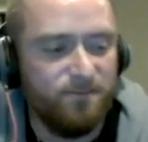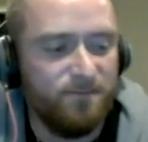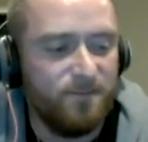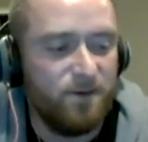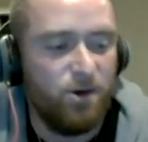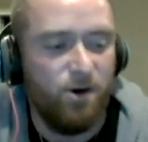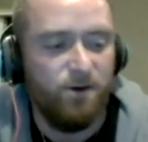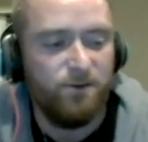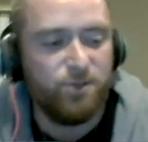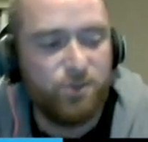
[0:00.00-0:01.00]

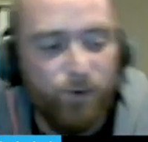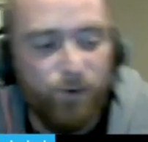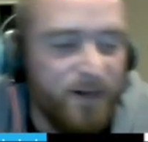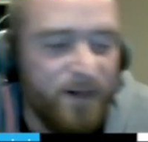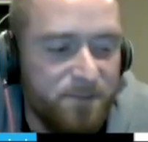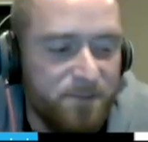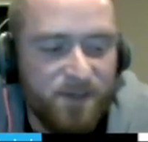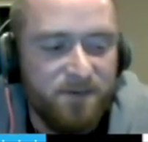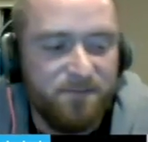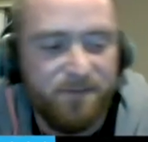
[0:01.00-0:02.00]
Carl swore he was
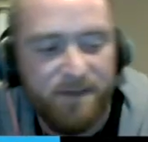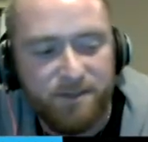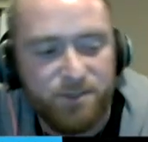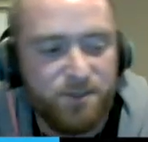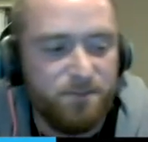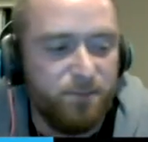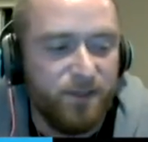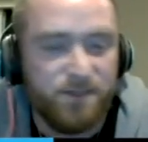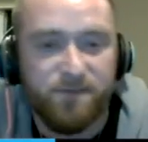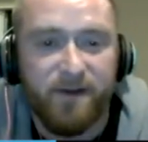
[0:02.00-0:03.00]
gonna finish
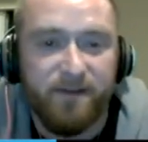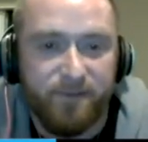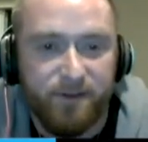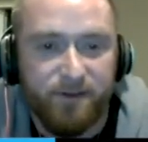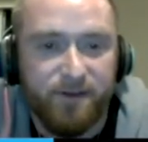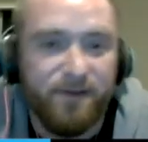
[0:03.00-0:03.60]
plus 500.